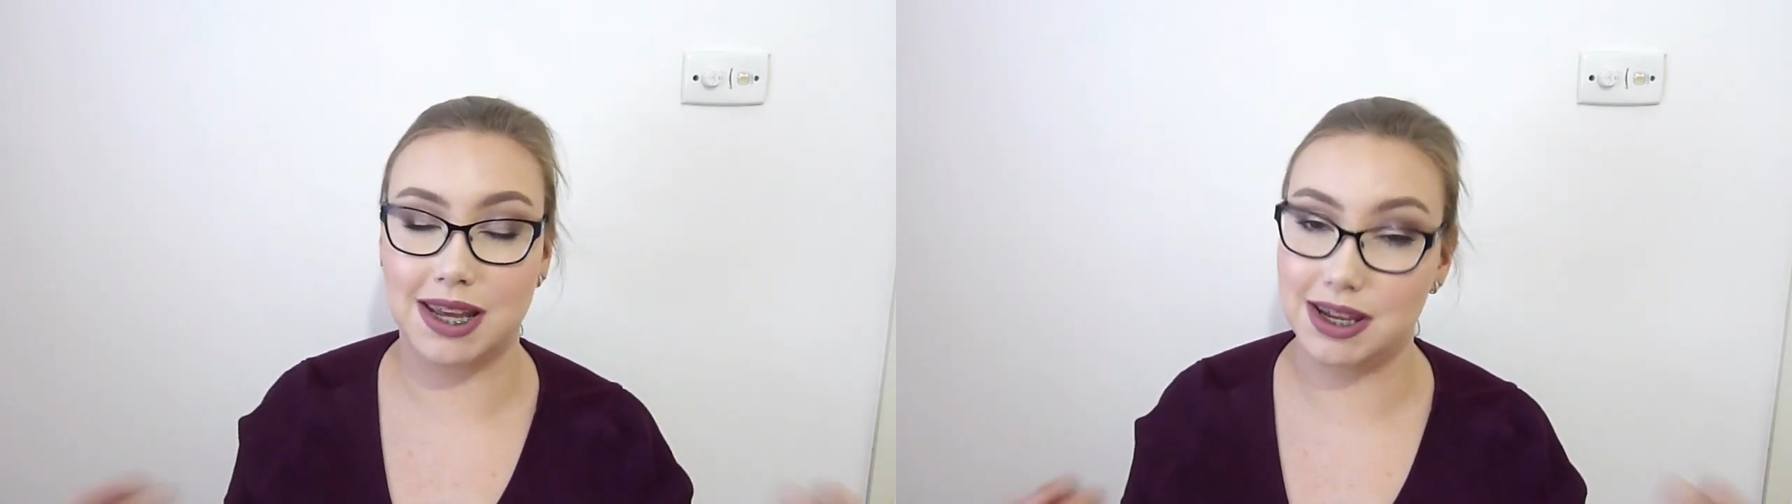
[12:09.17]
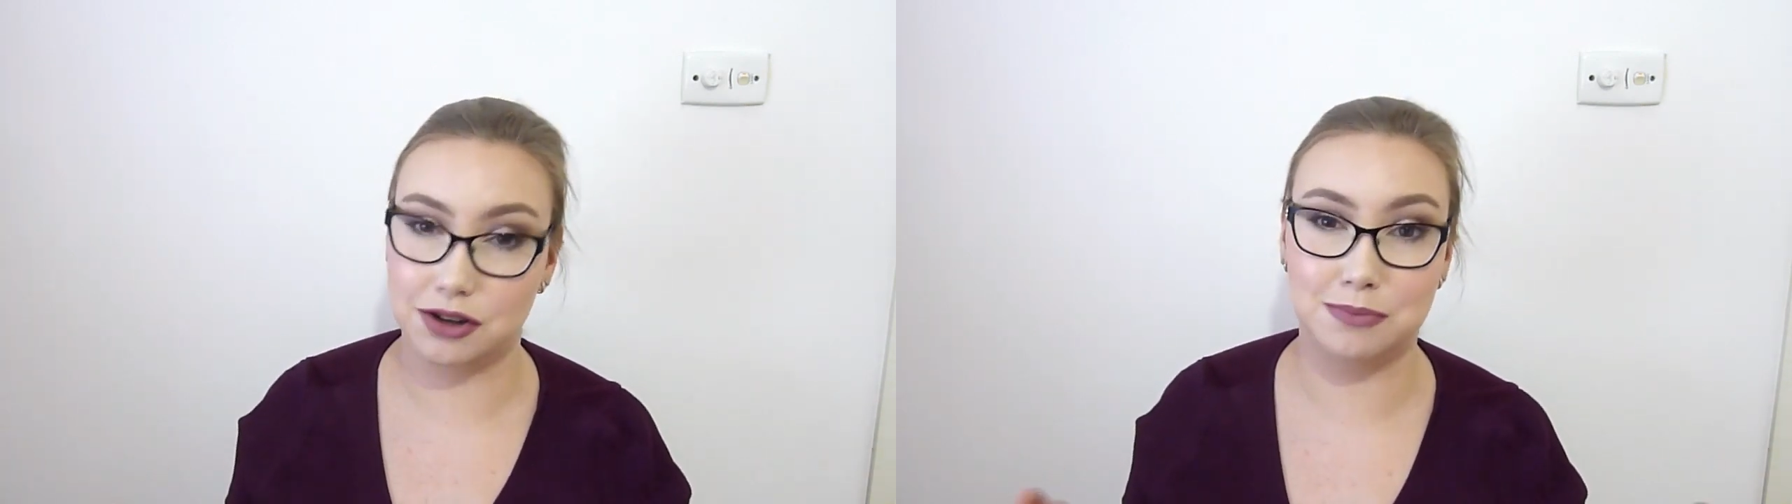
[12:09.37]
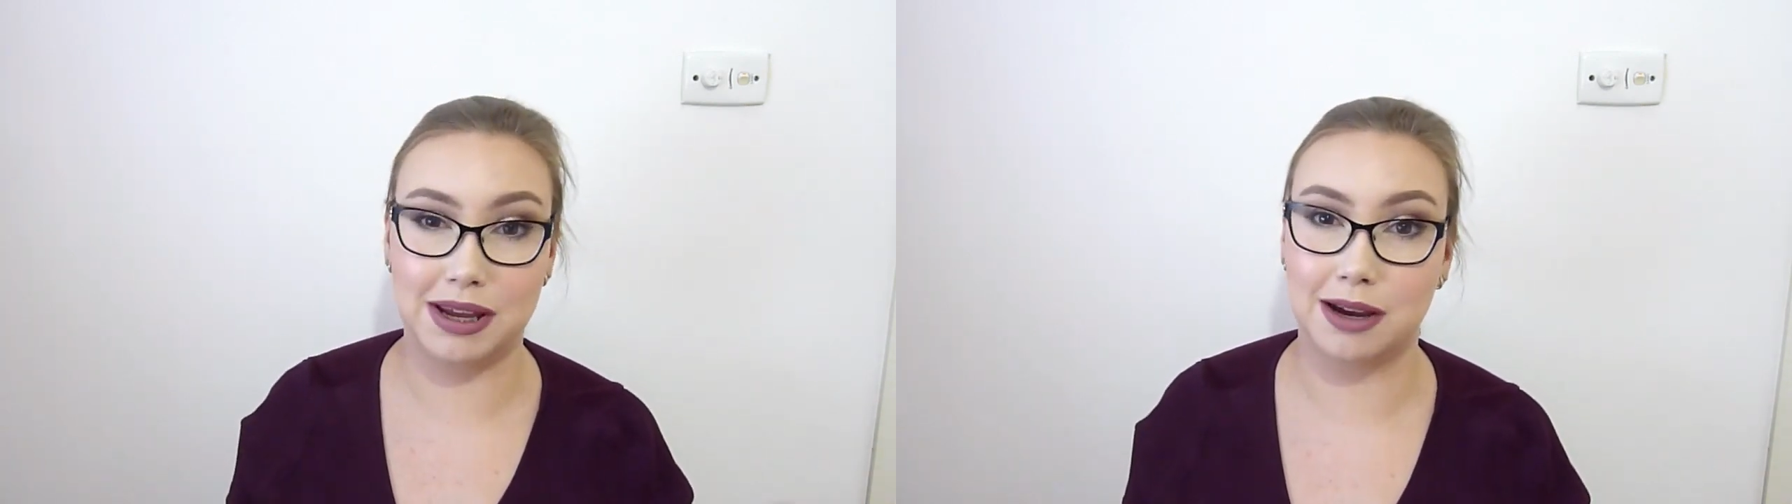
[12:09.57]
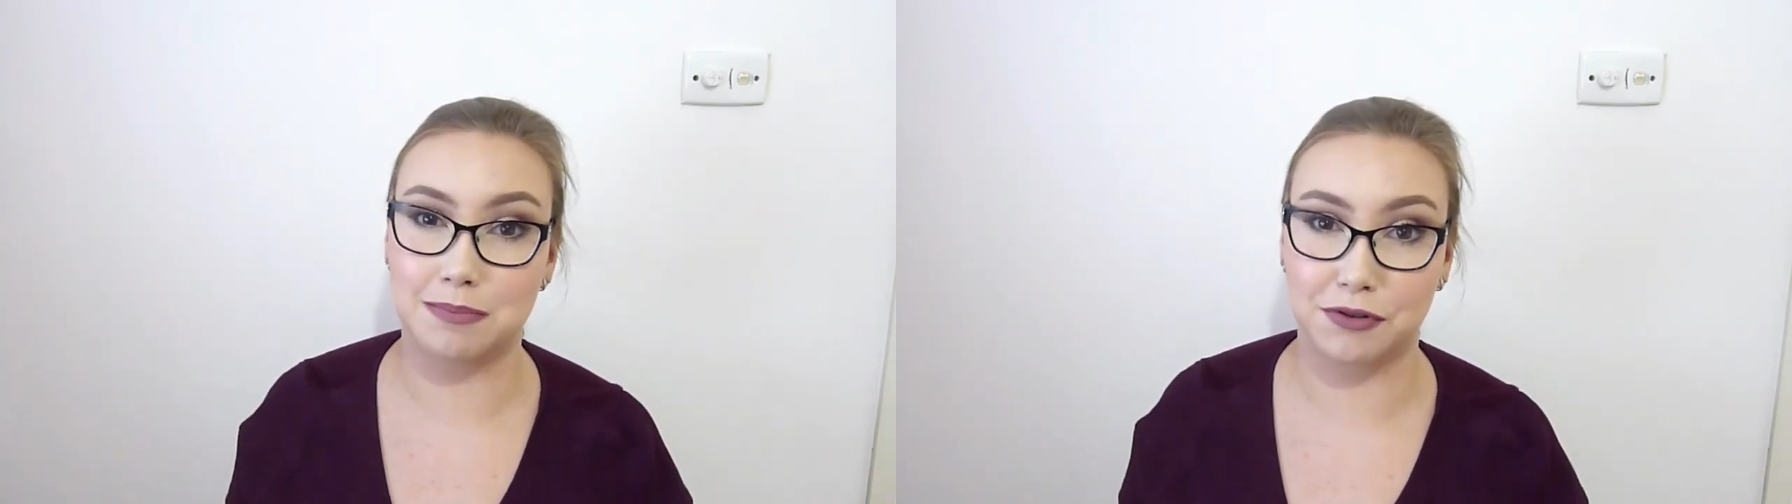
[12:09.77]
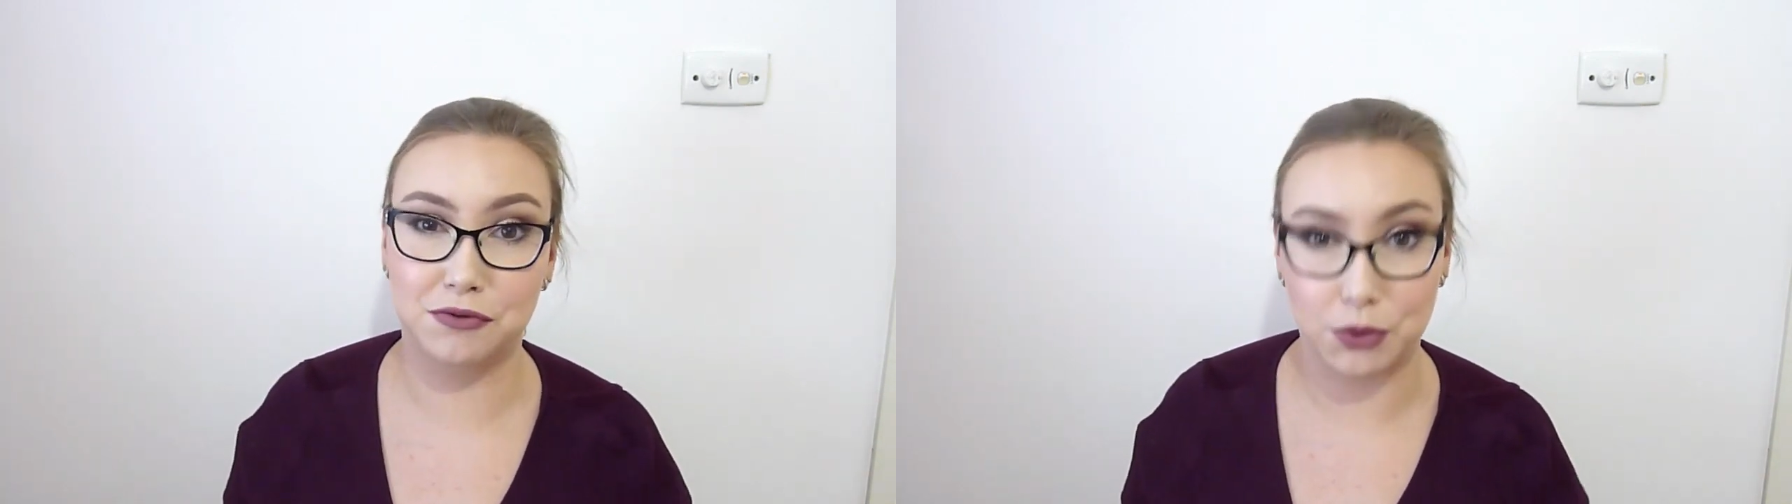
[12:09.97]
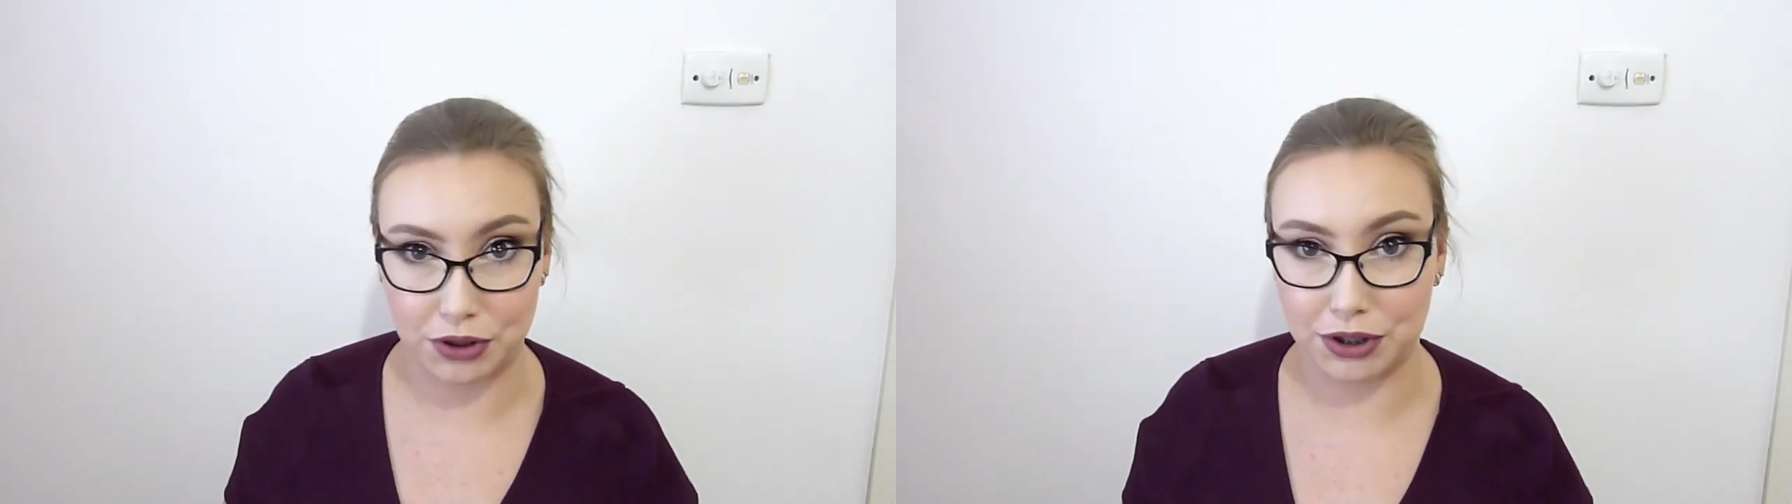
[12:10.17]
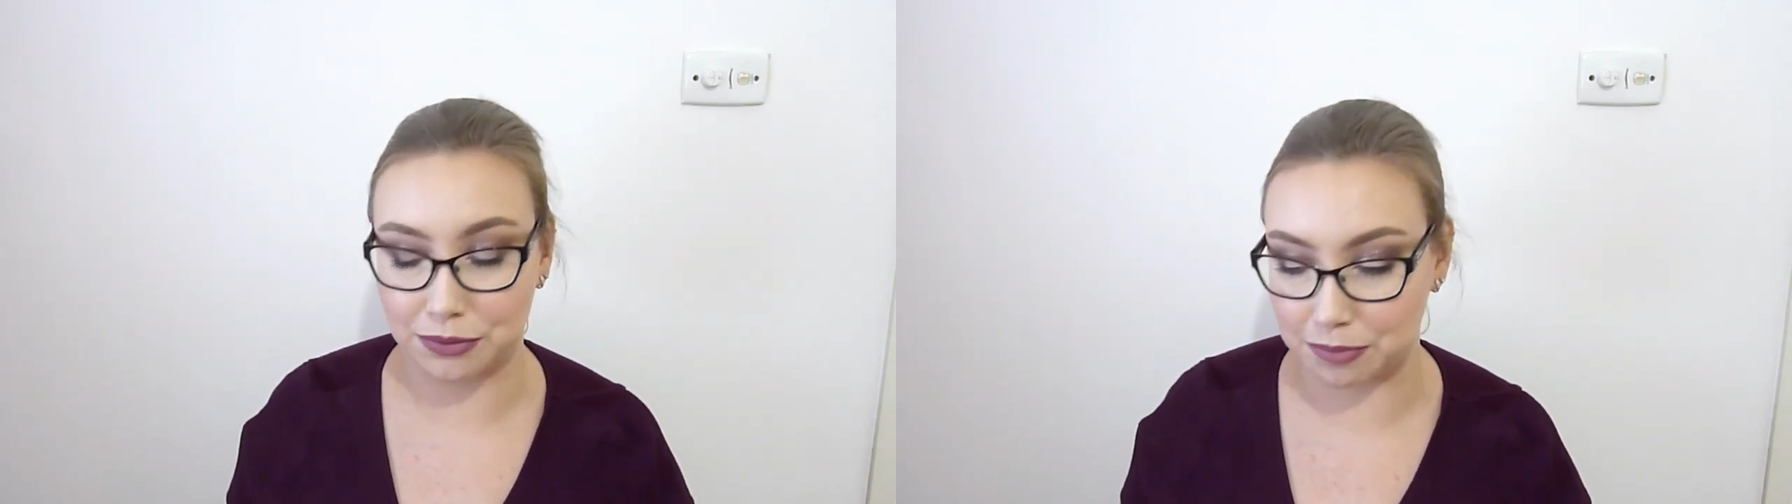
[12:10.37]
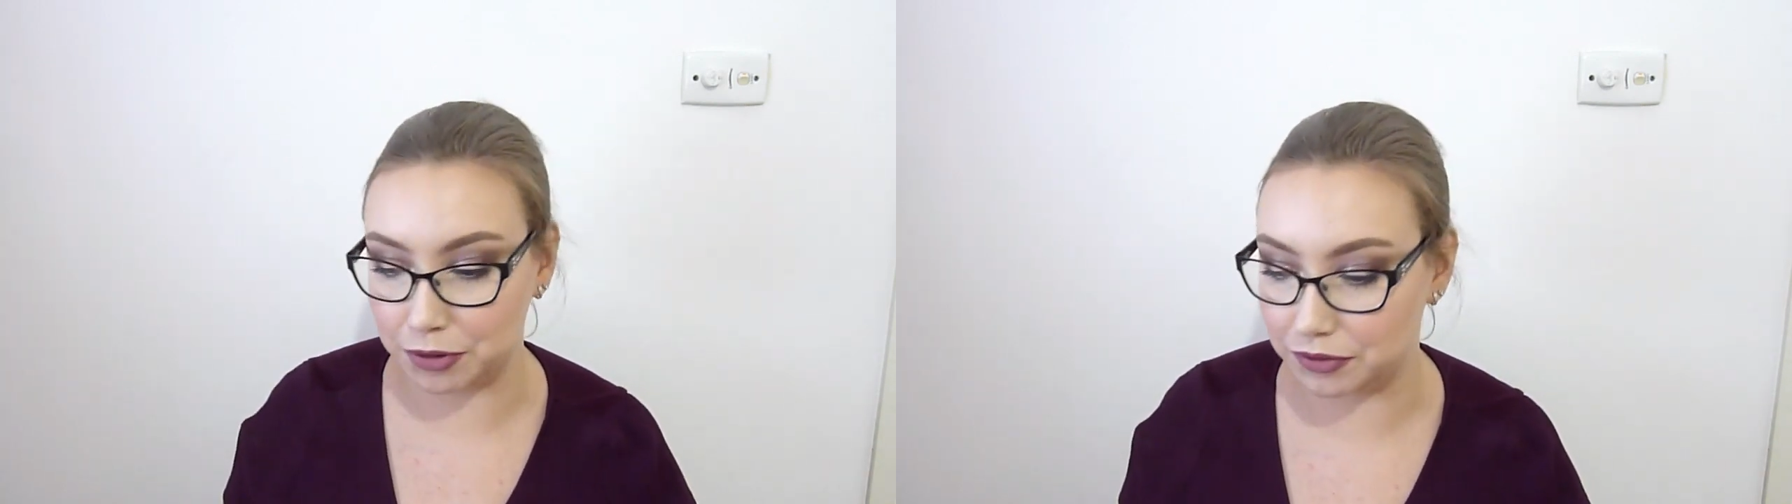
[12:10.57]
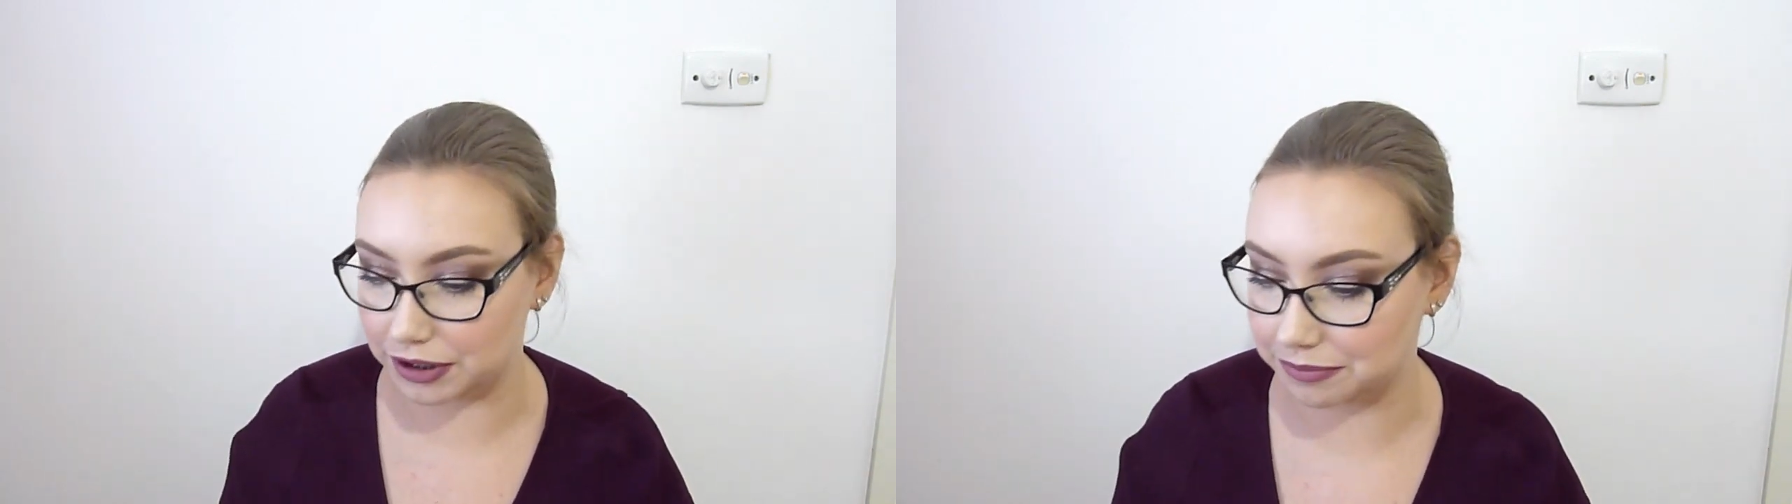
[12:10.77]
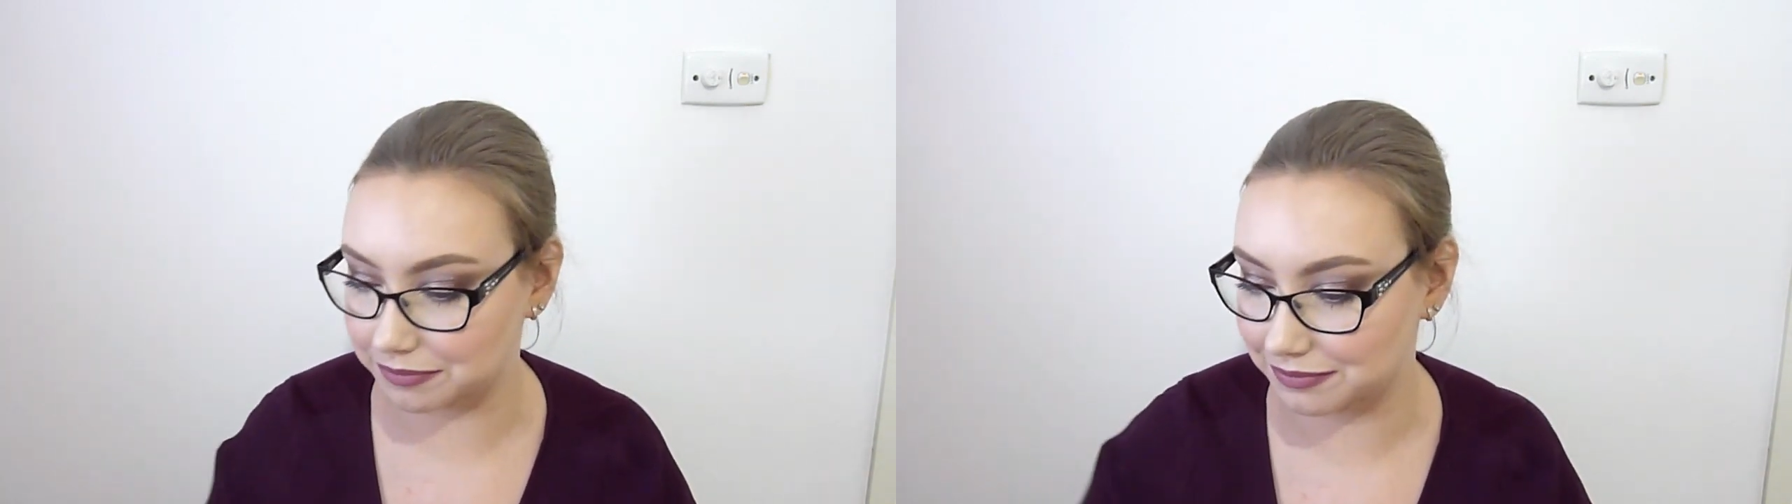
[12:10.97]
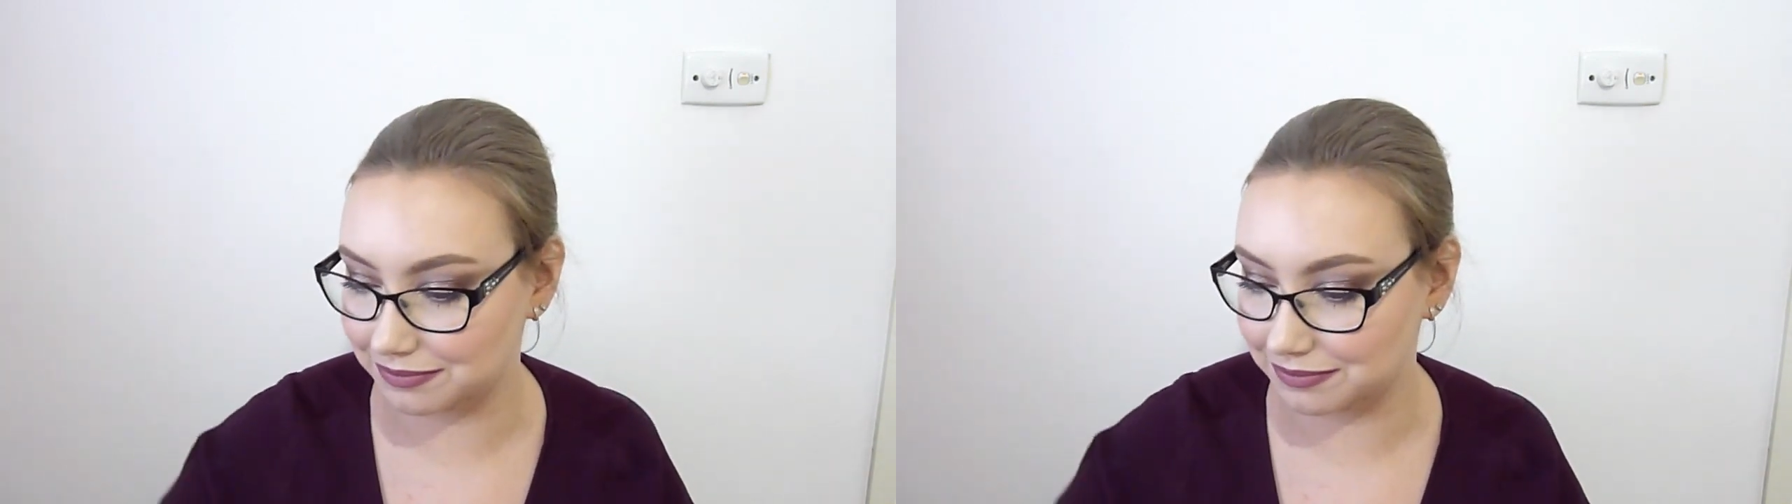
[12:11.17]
eat your makeup before you can remove it.